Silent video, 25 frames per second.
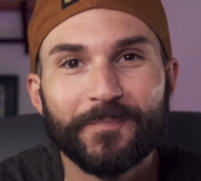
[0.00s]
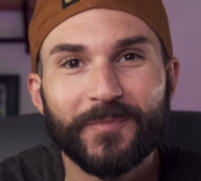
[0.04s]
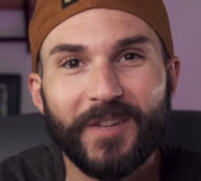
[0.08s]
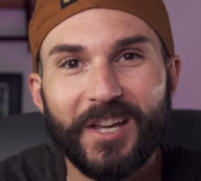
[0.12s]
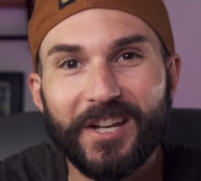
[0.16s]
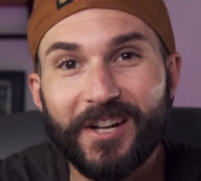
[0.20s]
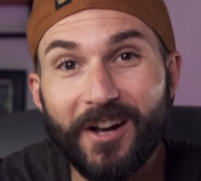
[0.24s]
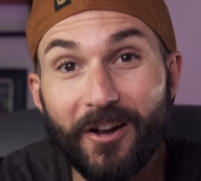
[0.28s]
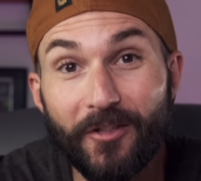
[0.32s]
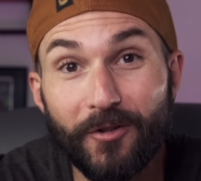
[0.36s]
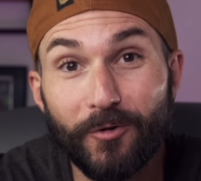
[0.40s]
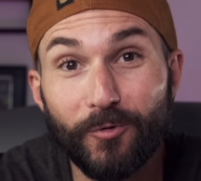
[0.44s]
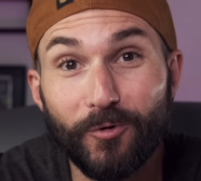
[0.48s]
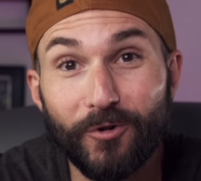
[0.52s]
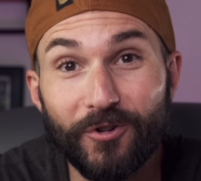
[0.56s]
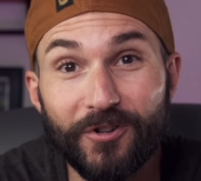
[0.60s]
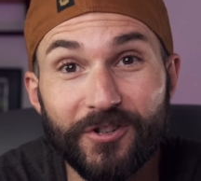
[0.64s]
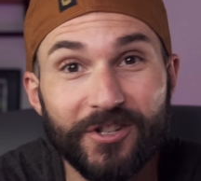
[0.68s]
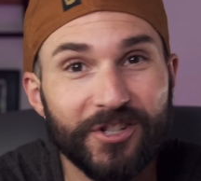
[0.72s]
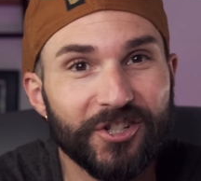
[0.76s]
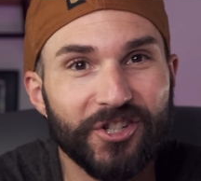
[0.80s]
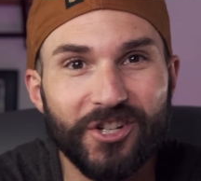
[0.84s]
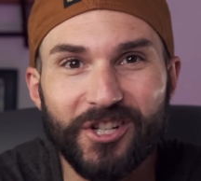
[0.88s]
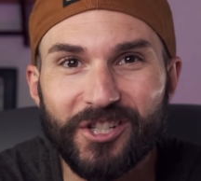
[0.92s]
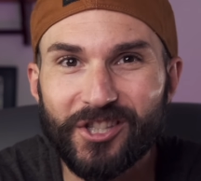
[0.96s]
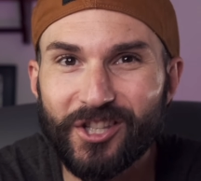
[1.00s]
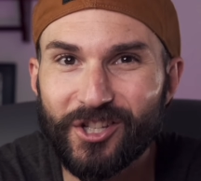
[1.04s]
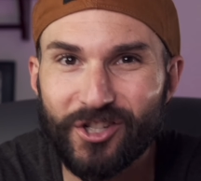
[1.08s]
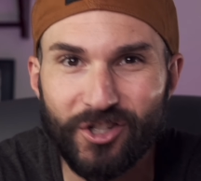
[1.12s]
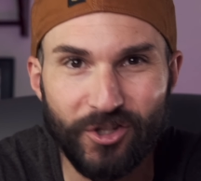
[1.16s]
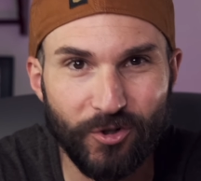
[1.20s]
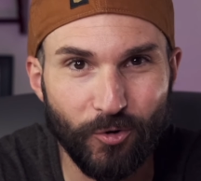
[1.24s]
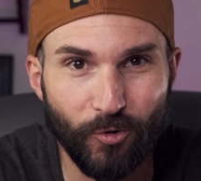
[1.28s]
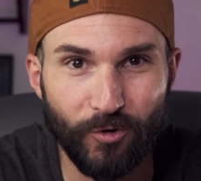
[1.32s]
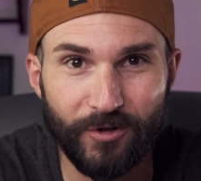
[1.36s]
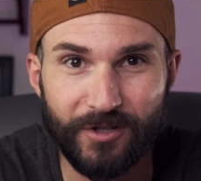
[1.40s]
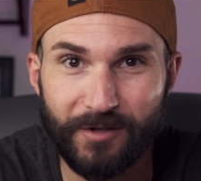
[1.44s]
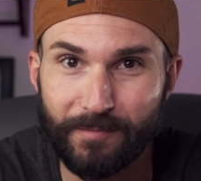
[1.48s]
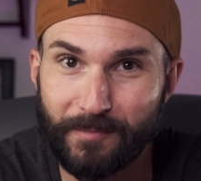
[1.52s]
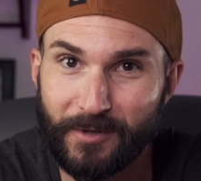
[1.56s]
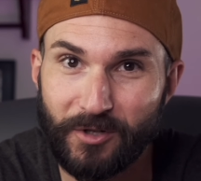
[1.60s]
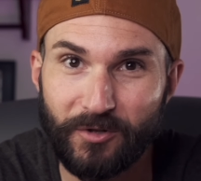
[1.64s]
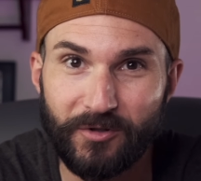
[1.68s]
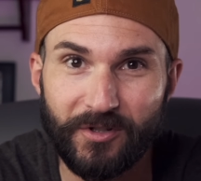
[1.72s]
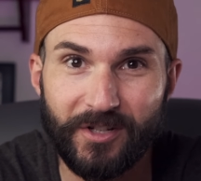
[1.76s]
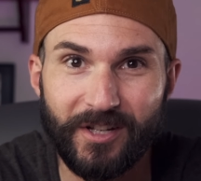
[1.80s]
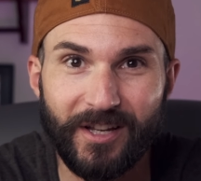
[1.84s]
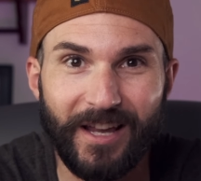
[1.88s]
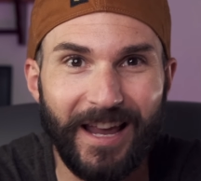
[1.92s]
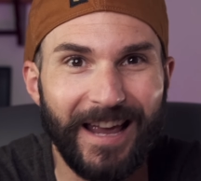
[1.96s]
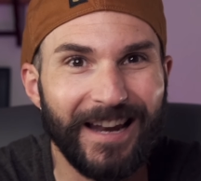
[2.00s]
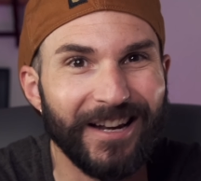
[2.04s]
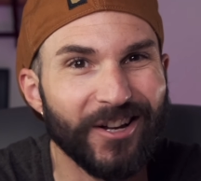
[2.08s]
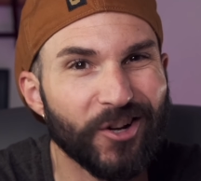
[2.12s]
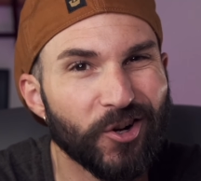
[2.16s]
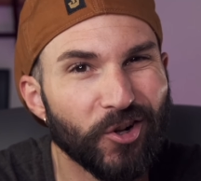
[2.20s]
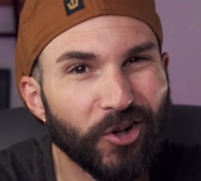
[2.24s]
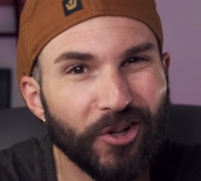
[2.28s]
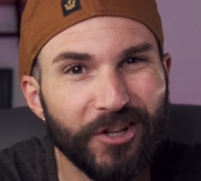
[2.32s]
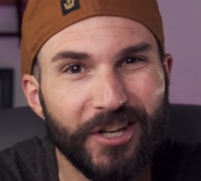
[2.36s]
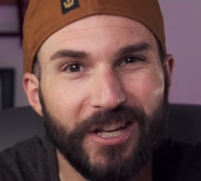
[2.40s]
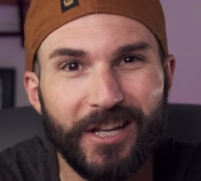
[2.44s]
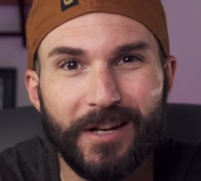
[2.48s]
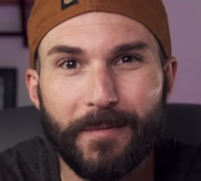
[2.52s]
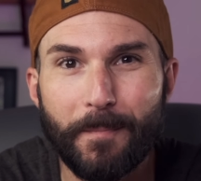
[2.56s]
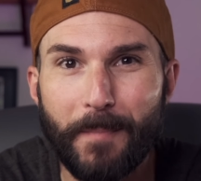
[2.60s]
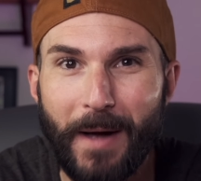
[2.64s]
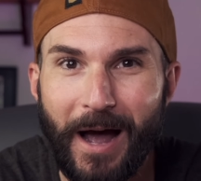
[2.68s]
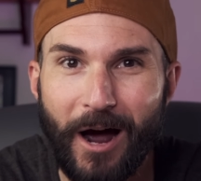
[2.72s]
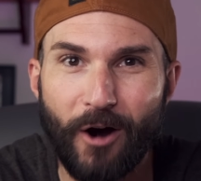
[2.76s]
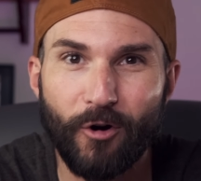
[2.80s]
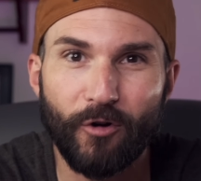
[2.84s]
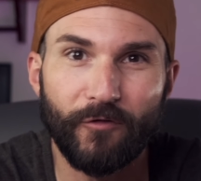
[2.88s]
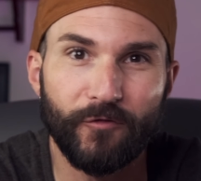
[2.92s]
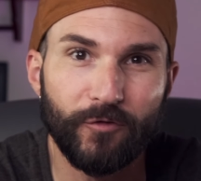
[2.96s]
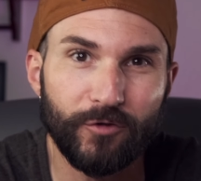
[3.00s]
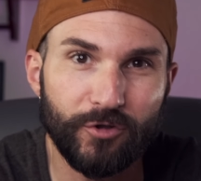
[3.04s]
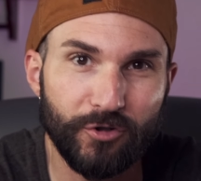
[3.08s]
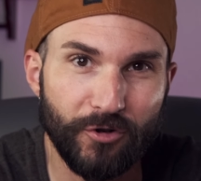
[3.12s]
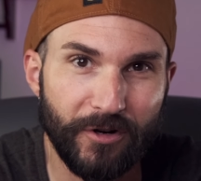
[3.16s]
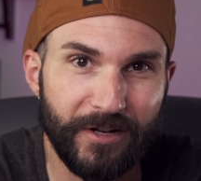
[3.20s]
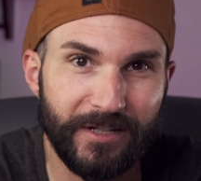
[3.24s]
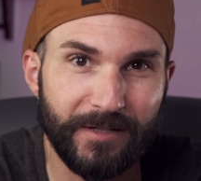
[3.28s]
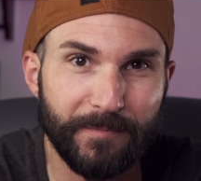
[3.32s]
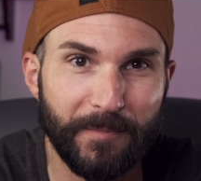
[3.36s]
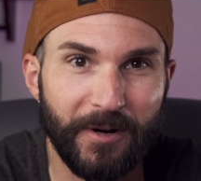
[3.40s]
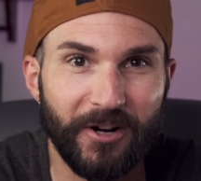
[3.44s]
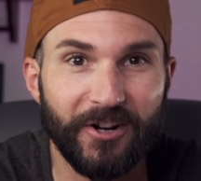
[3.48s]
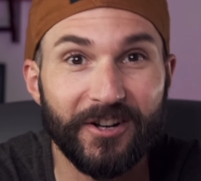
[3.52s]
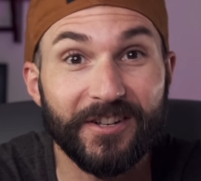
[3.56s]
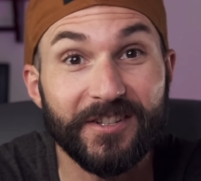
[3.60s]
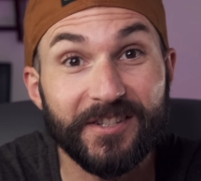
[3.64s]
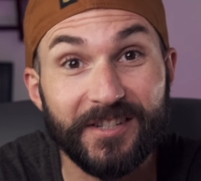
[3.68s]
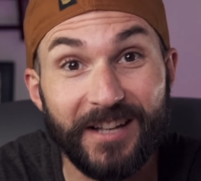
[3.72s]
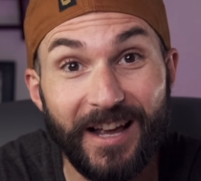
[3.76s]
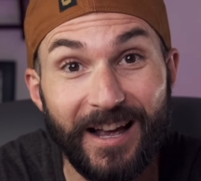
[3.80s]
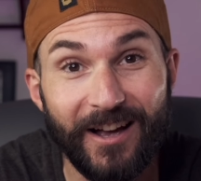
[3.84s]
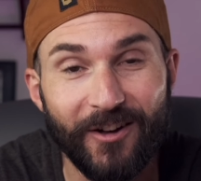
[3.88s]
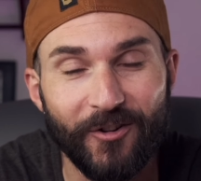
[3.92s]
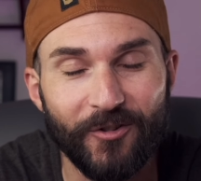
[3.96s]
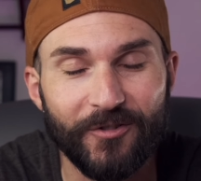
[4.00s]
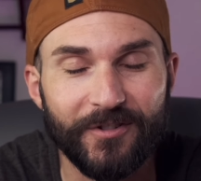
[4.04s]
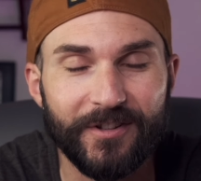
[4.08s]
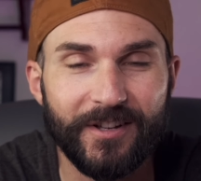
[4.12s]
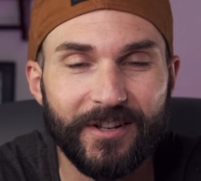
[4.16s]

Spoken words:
In other words, just the source music and clean, powerful, transparent sound.